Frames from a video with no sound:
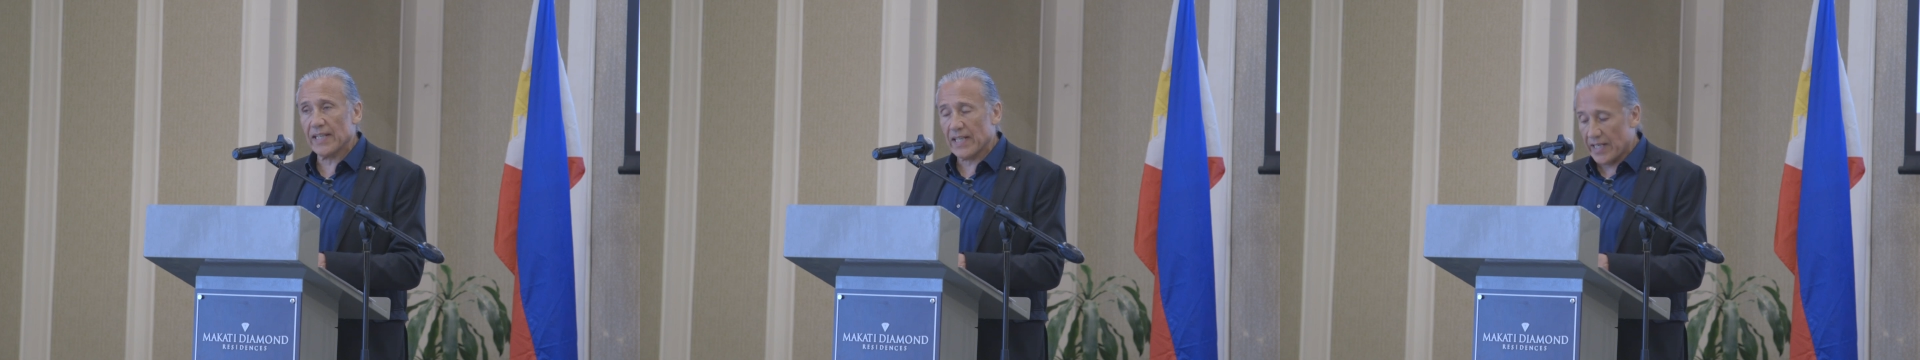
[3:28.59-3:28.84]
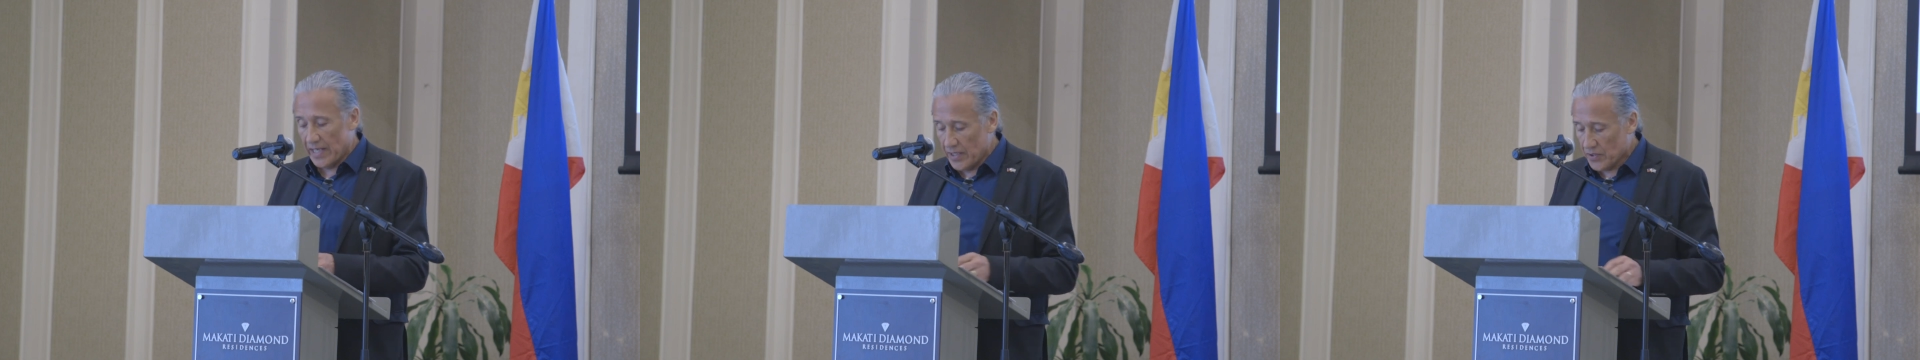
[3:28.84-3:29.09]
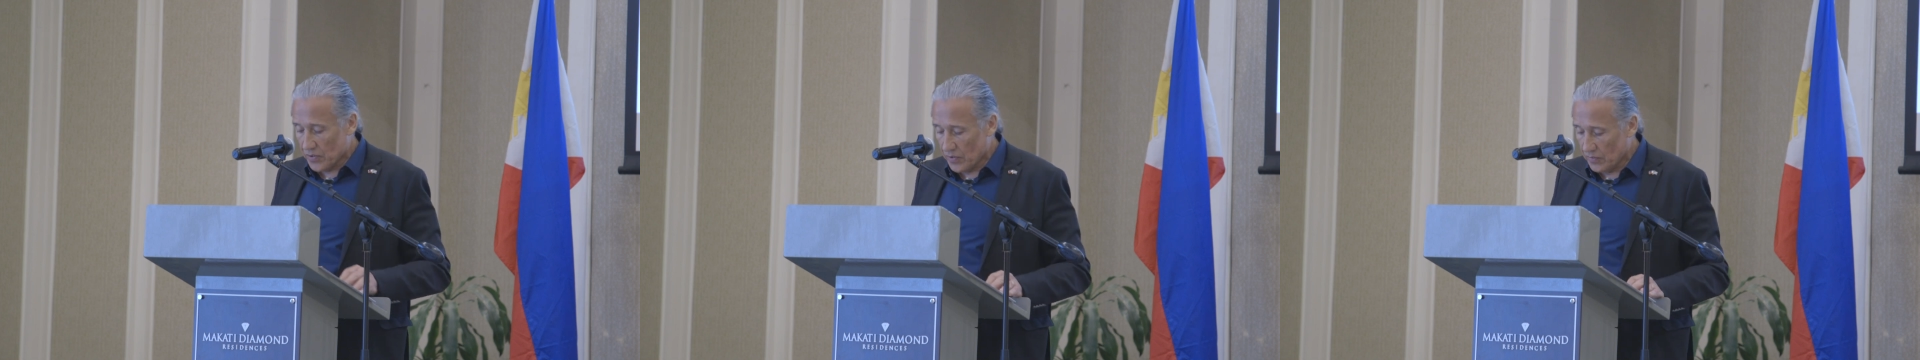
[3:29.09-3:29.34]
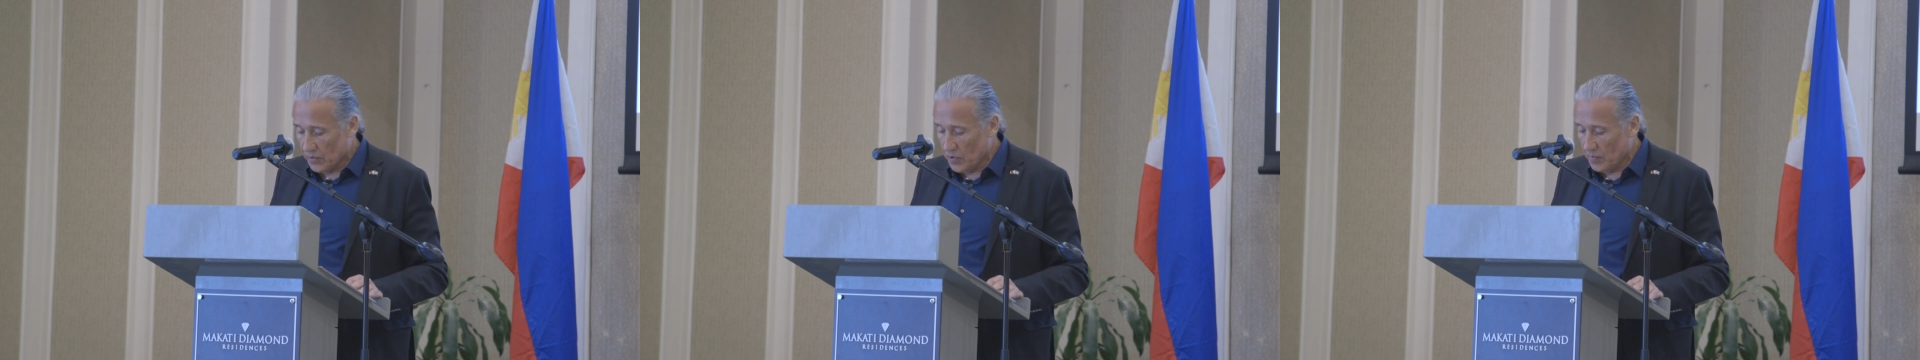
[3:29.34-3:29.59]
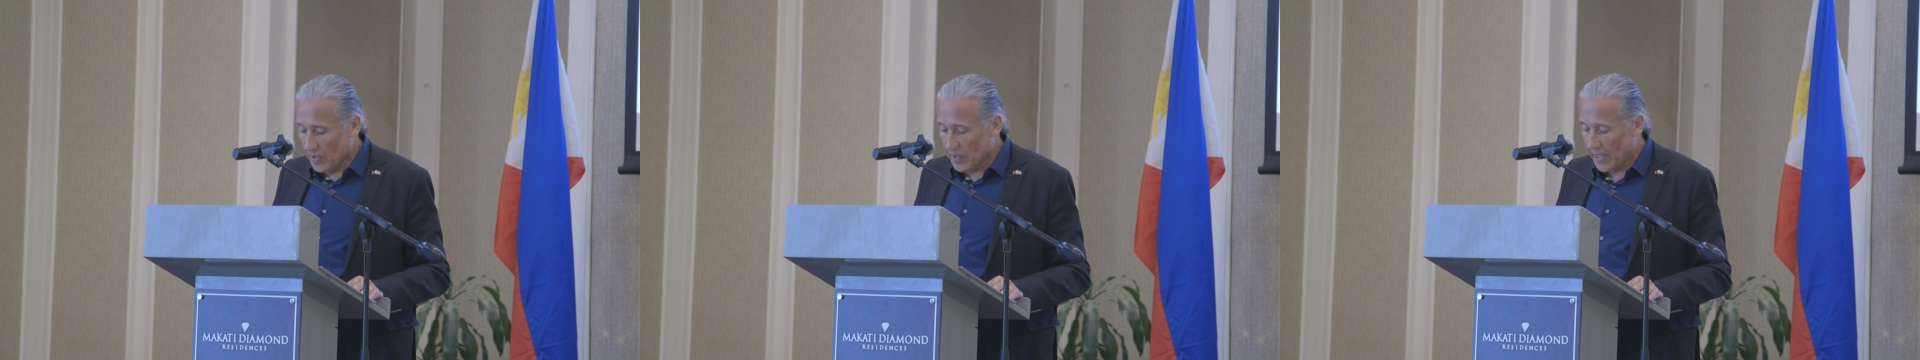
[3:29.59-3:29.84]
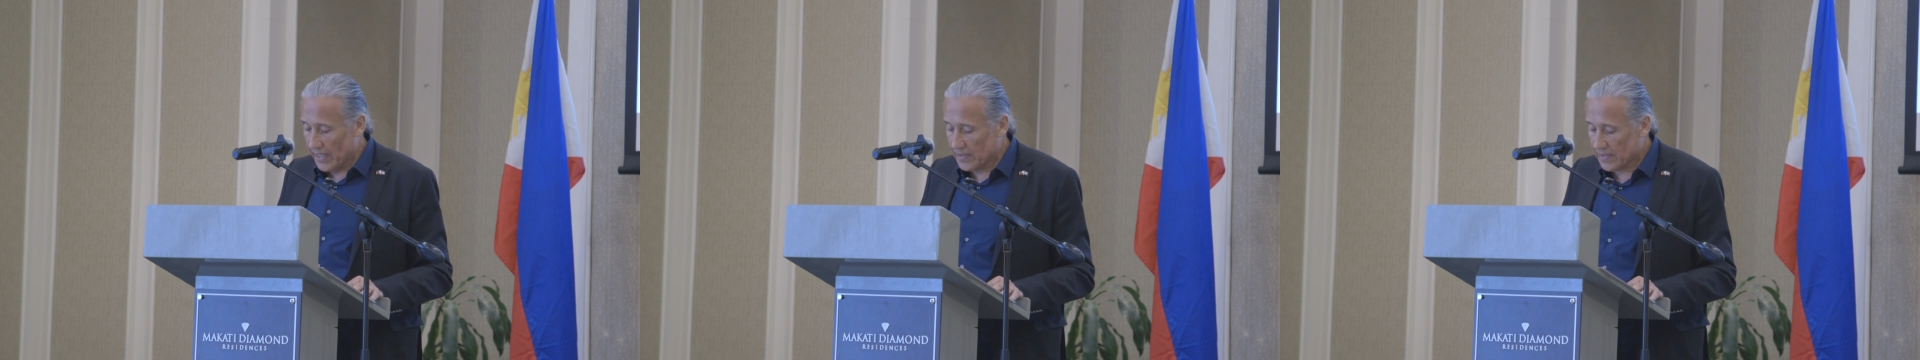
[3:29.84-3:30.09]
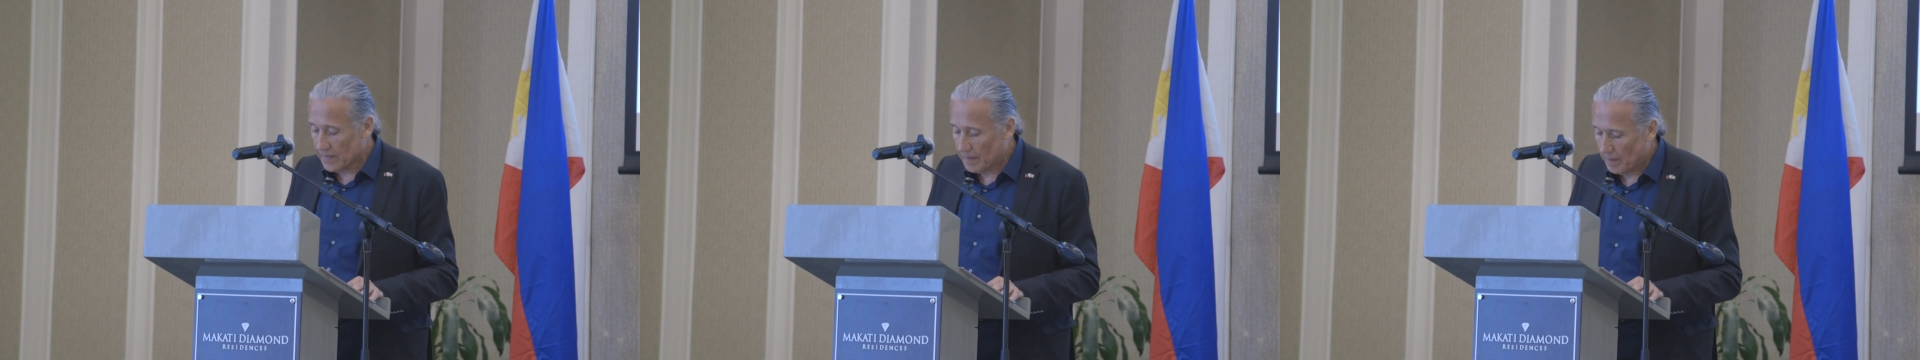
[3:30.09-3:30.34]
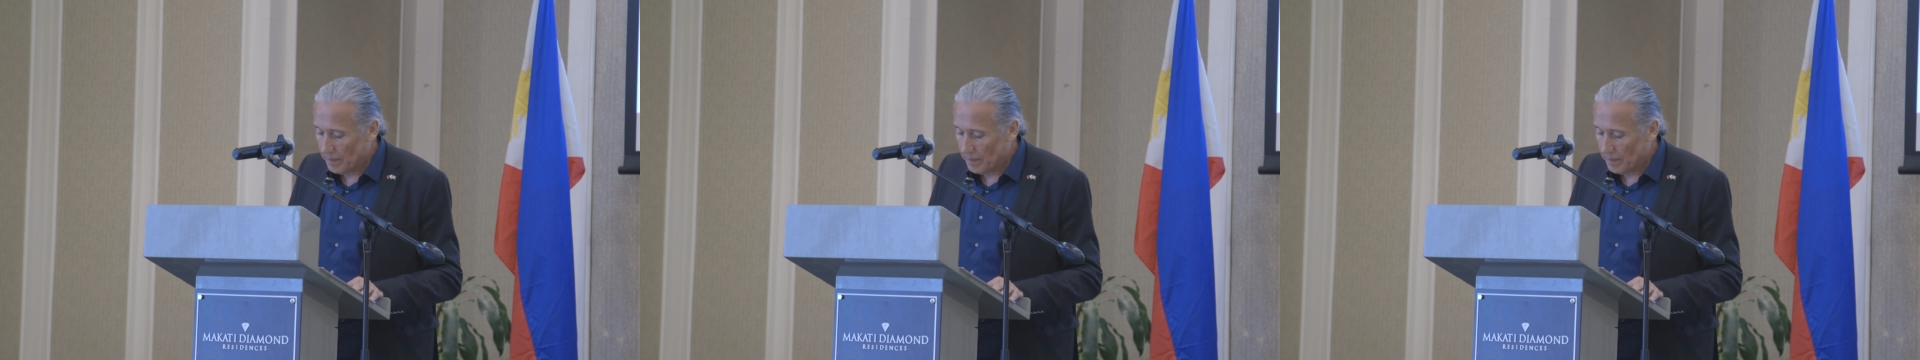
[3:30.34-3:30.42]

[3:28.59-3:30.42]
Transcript: Declaration on Human Rights,